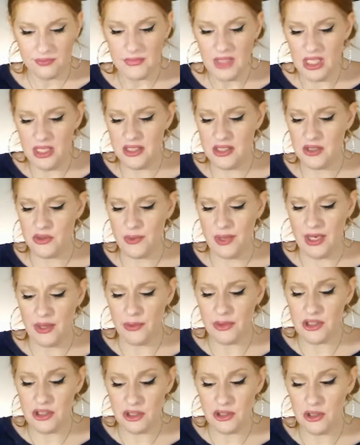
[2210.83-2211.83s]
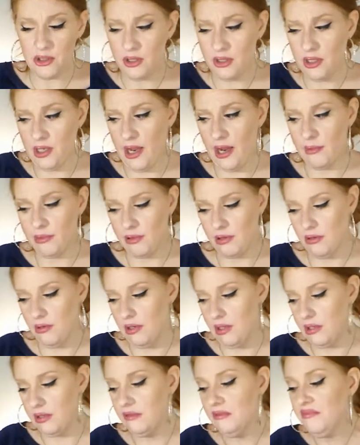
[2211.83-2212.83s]
this week, which is good,
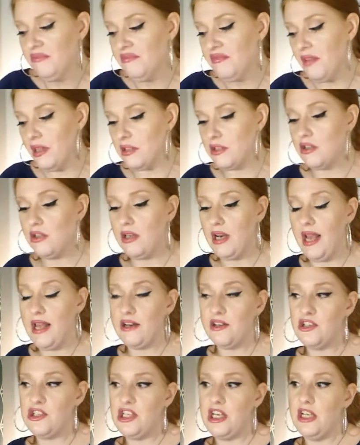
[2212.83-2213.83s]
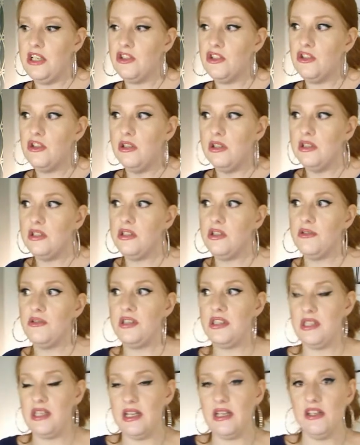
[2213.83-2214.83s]
Capricorn. That's good energy. It's good to
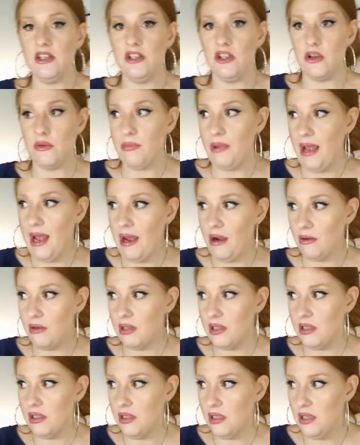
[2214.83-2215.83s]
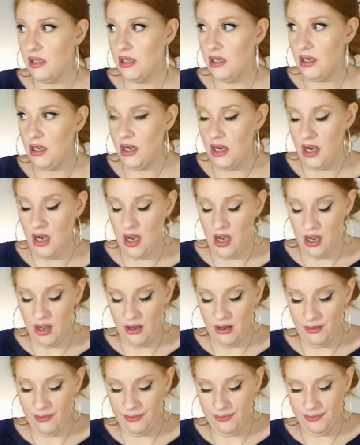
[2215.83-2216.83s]
stand in your power
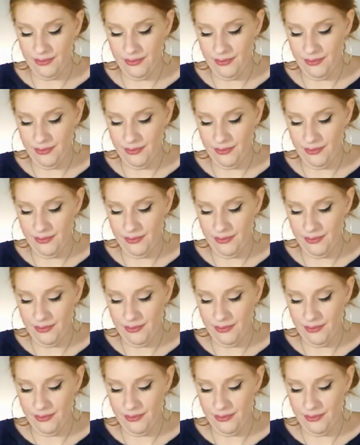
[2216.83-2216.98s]
and